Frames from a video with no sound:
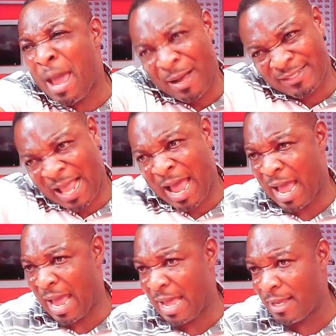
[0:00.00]
basa.
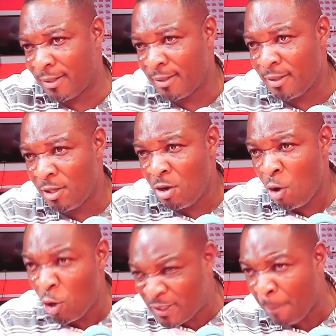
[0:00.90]

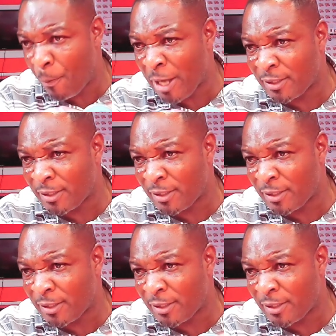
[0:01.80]
What's your point?